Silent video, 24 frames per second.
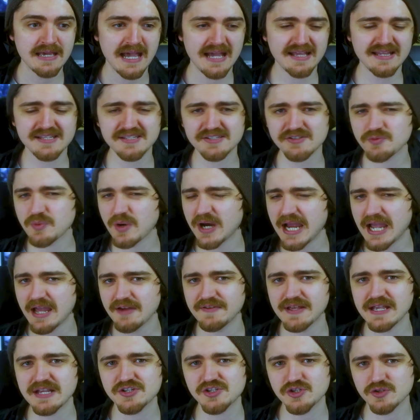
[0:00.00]
And this is where I
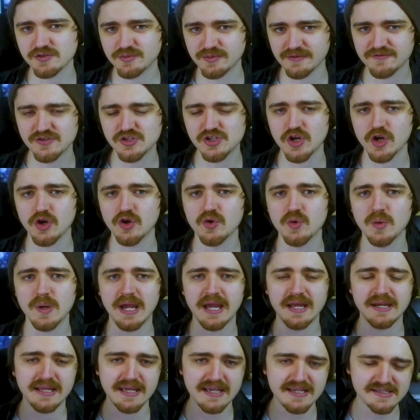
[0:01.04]
have issues with Joe
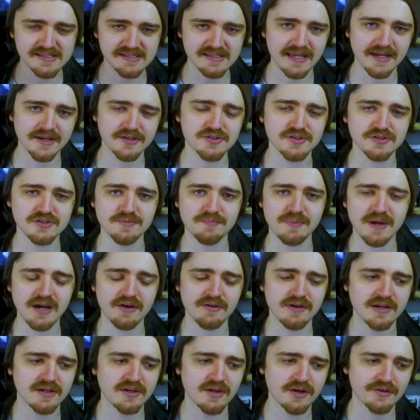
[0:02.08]
and his lecture to
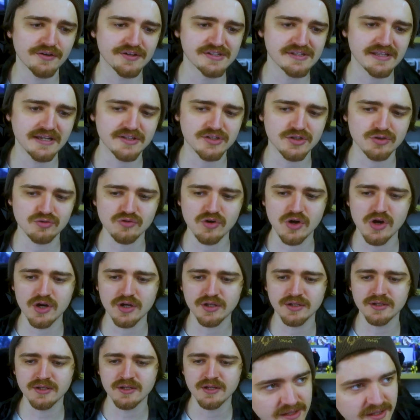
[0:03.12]
Barry and Iris later on.